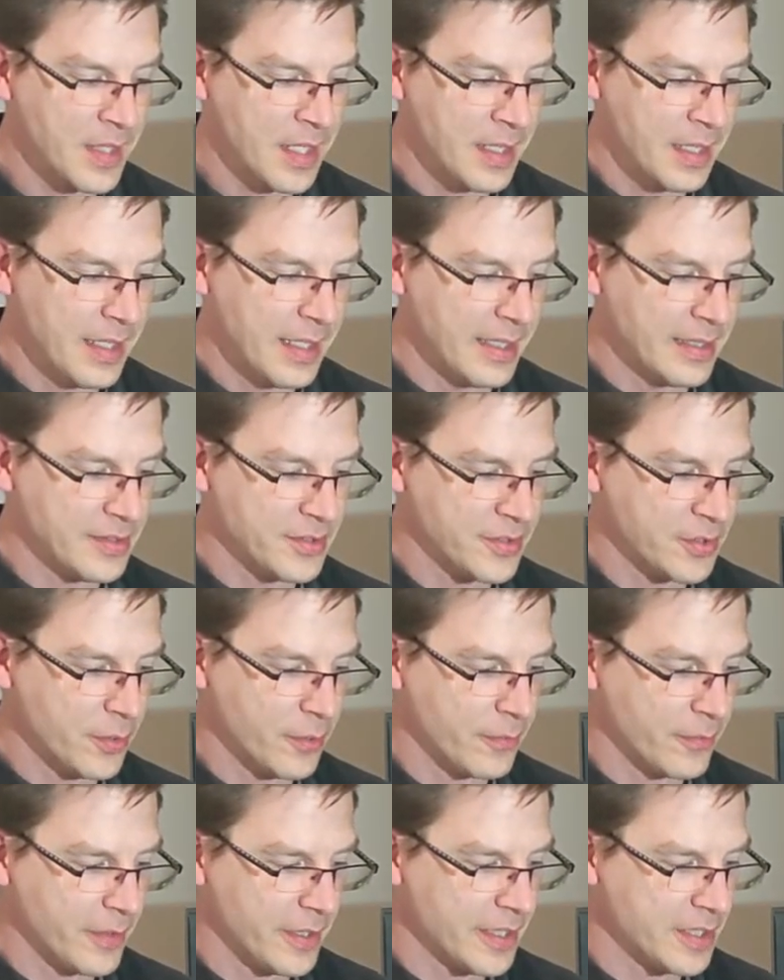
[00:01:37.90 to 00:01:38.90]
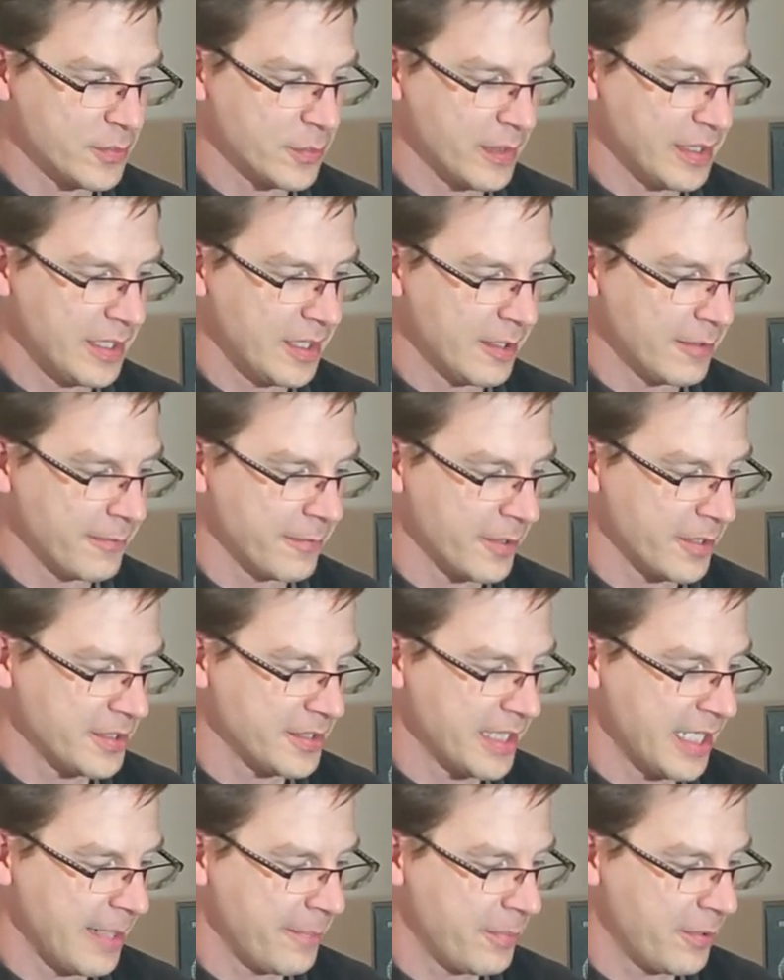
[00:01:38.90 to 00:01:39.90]
And so for this one here, for
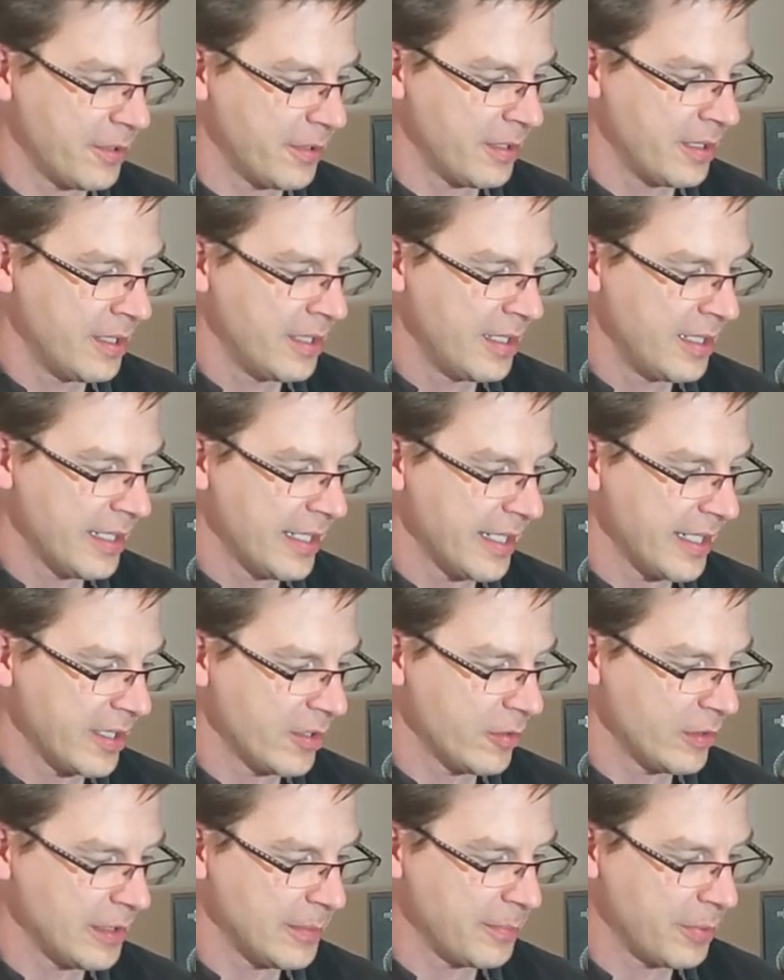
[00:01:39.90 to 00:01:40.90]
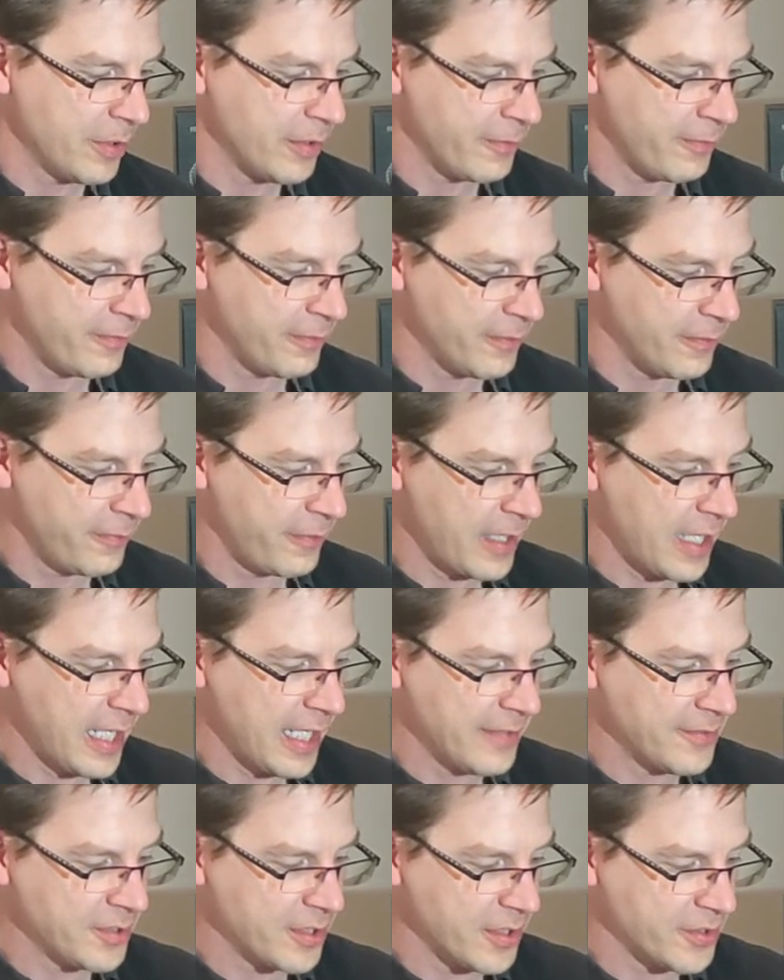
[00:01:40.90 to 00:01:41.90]
example, I can only put
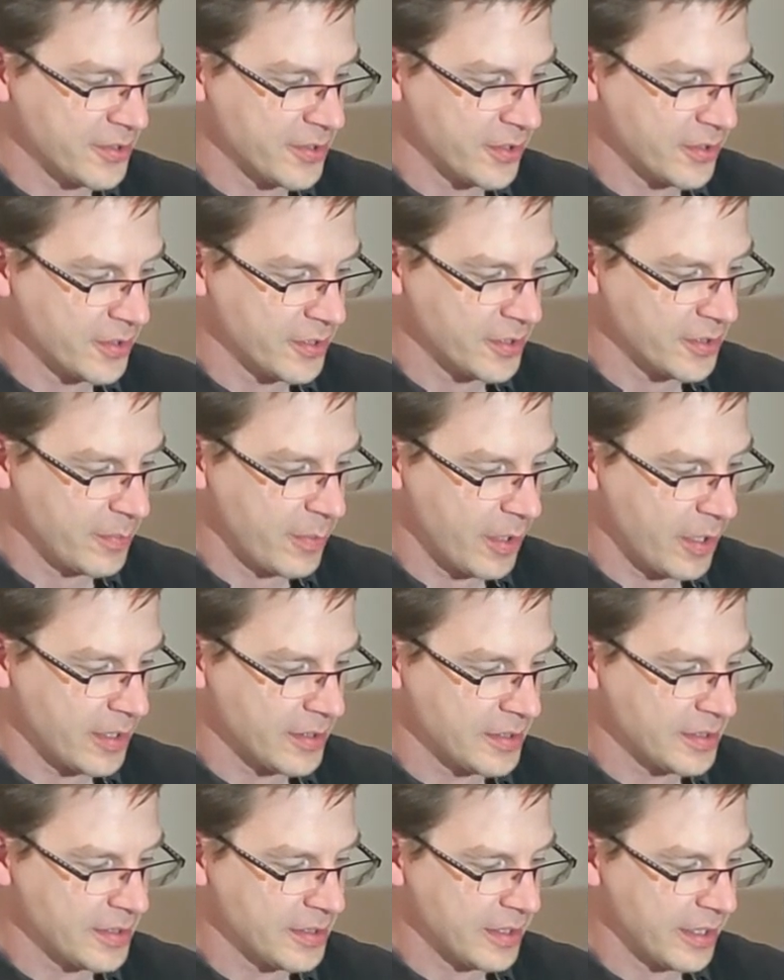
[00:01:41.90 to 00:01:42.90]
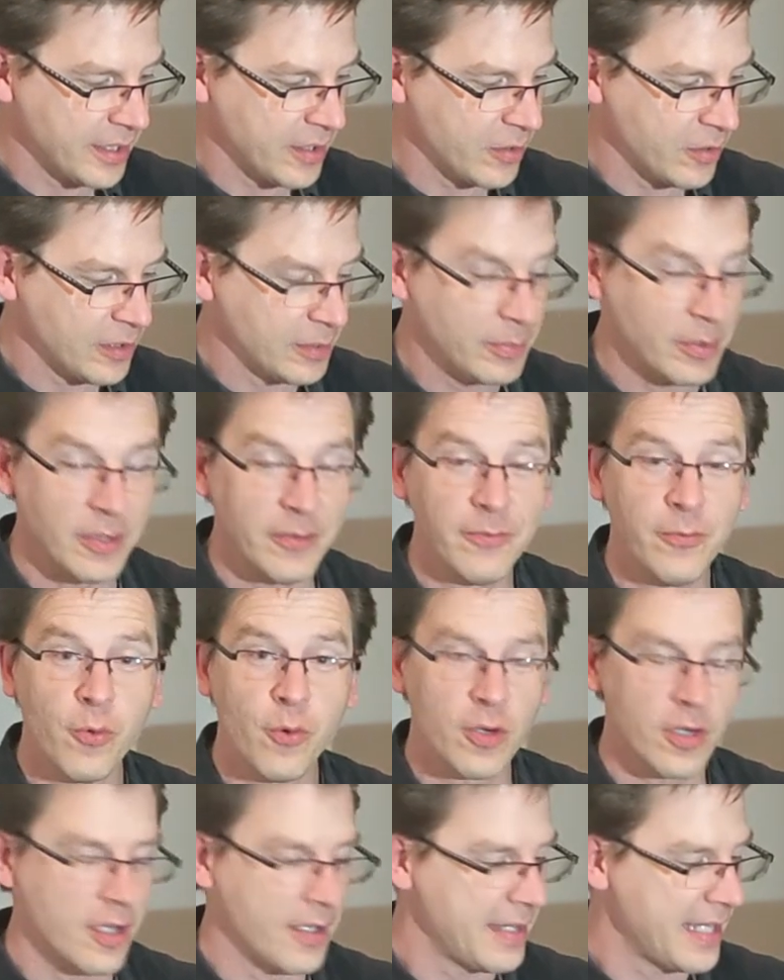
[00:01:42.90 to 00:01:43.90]
5s on certain spots. I can only put a 4
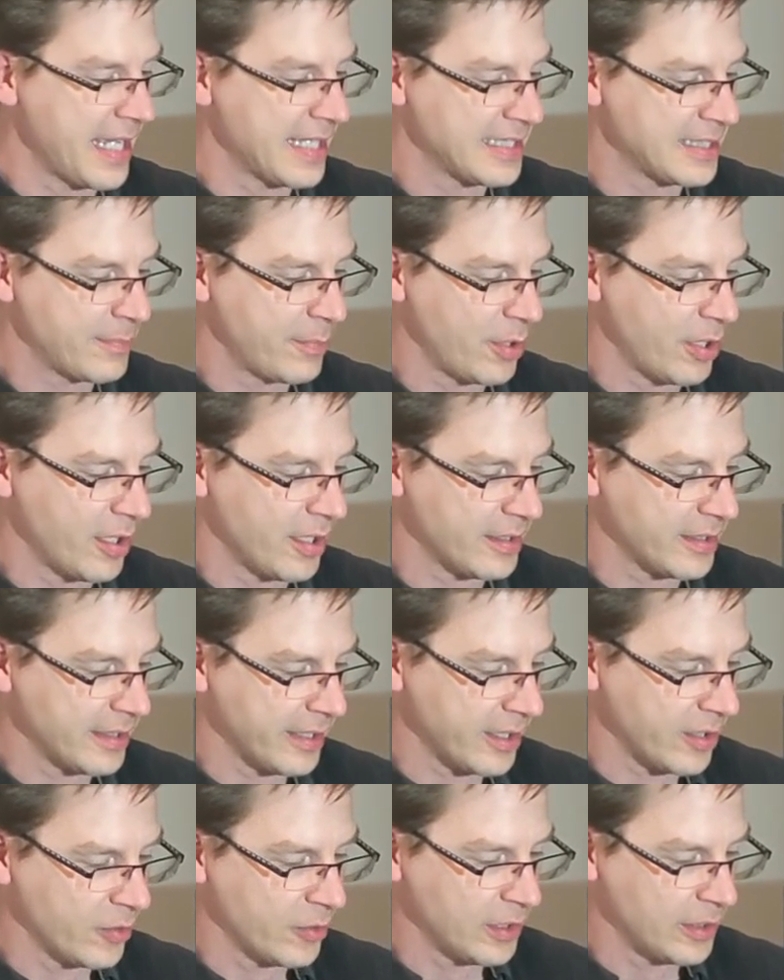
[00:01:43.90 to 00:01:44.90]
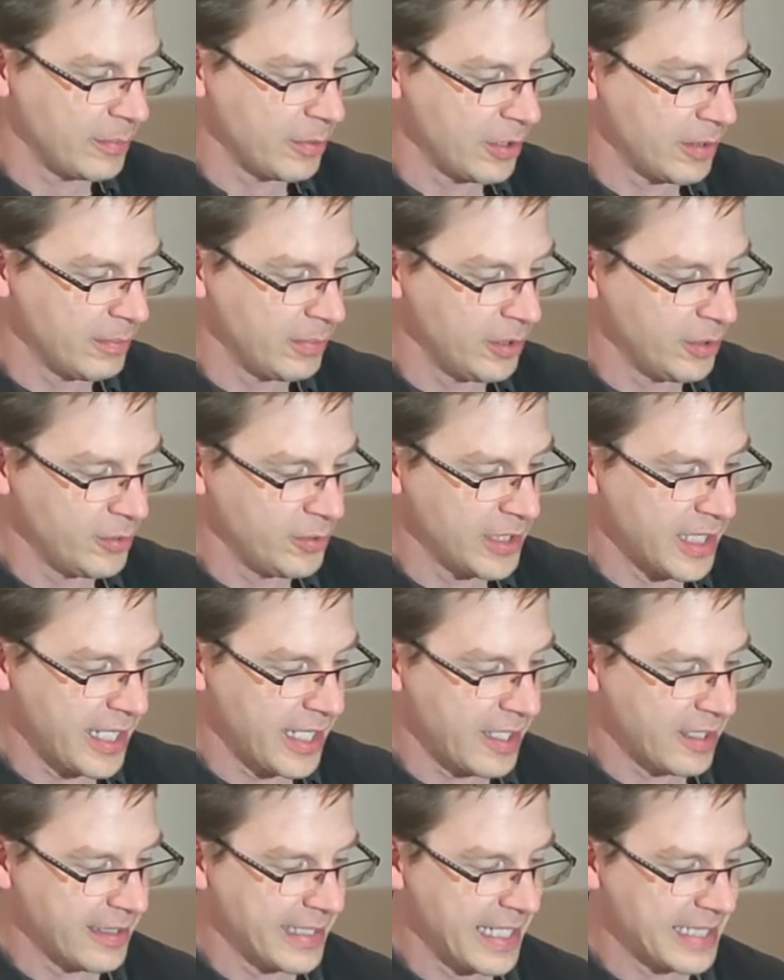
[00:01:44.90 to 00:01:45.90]
on that spot. I can only put a blue die
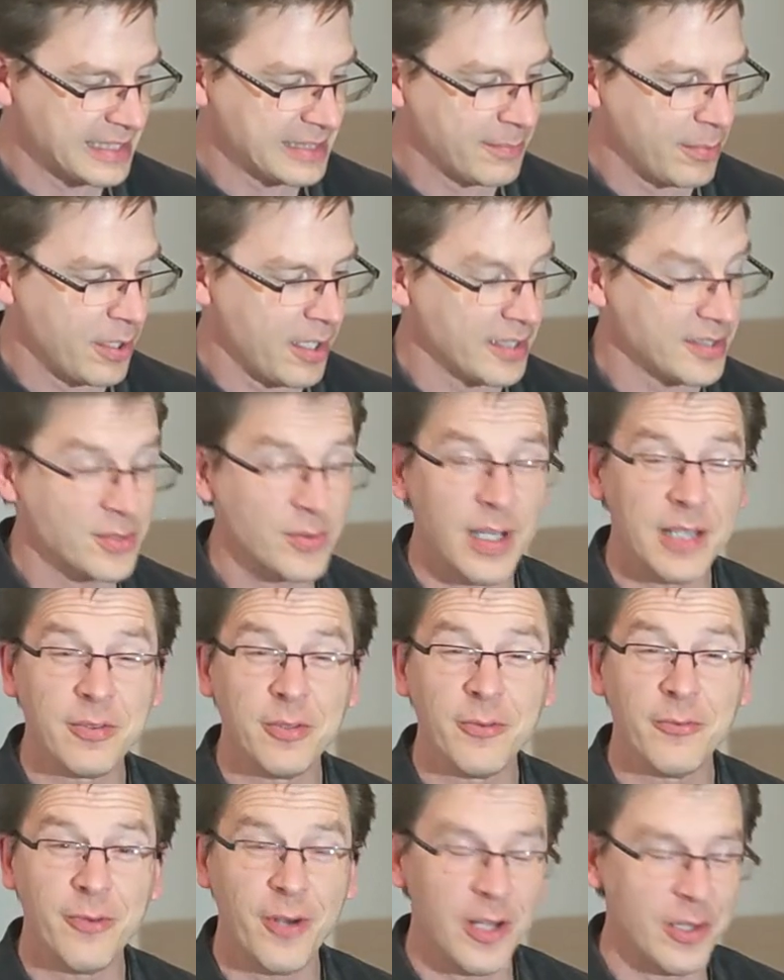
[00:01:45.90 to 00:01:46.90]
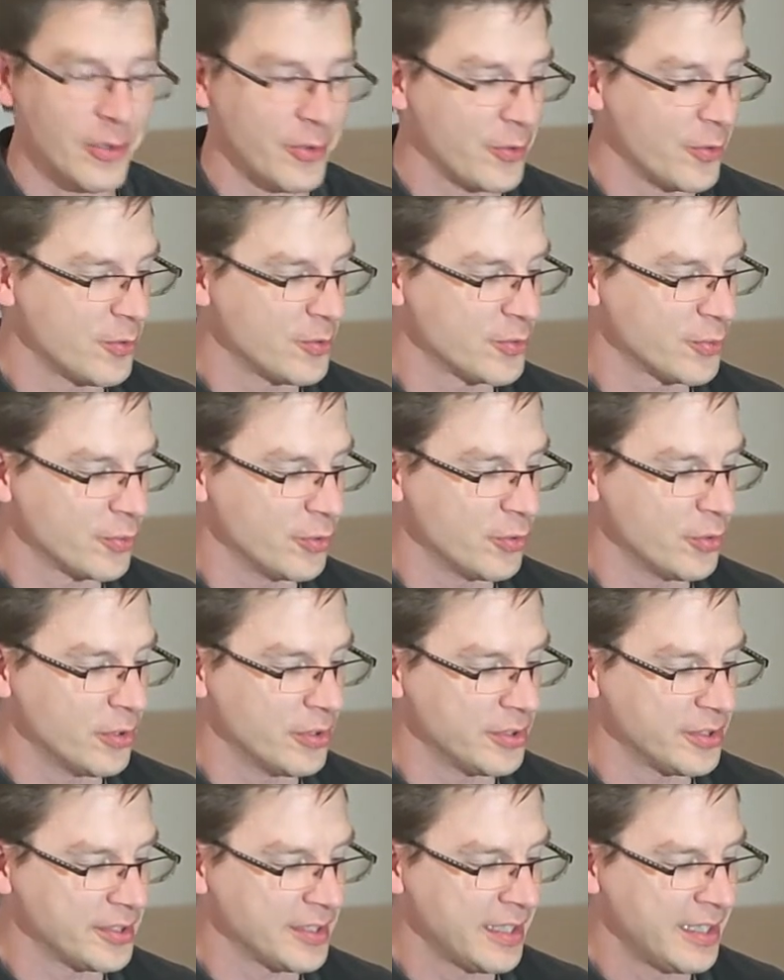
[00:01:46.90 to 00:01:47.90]
on that spot. So I have to follow those rules